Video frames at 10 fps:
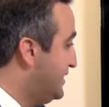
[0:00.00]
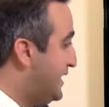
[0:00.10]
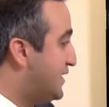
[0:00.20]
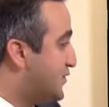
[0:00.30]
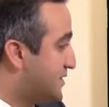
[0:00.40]

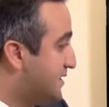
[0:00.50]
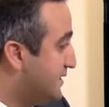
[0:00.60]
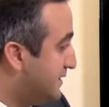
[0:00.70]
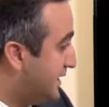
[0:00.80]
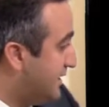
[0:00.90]

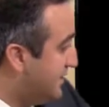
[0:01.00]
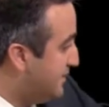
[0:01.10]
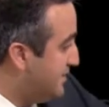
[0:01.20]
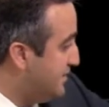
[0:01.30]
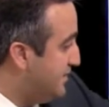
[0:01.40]
Interestingly,
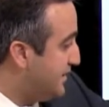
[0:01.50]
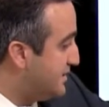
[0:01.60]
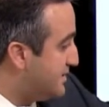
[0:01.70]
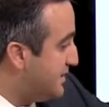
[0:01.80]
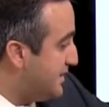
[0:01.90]
you
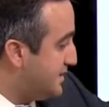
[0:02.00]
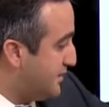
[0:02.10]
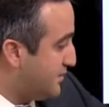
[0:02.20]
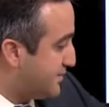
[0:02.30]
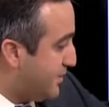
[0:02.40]
can see these
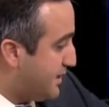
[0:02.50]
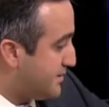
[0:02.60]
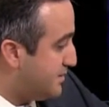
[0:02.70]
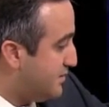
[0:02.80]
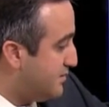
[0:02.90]
little
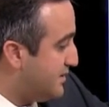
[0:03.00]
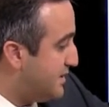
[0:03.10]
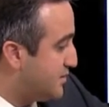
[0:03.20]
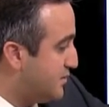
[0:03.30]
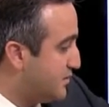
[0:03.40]
spots too, and
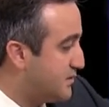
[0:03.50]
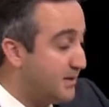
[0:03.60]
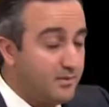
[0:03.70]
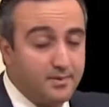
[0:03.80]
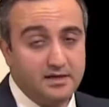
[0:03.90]
these are those
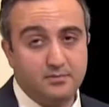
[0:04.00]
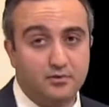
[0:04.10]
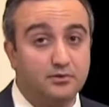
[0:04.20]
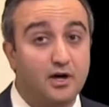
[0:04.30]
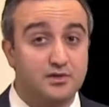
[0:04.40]

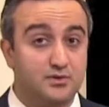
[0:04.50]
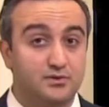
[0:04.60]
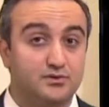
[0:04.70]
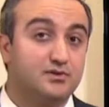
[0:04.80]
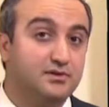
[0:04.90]
subependymal
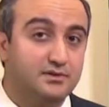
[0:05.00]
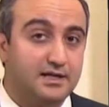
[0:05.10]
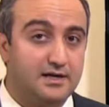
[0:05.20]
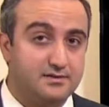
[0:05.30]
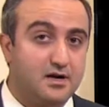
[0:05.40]
nodules
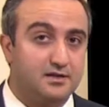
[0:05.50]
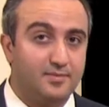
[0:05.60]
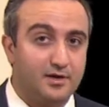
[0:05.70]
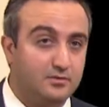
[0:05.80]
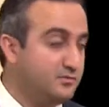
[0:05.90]
that I talked
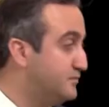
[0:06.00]
about.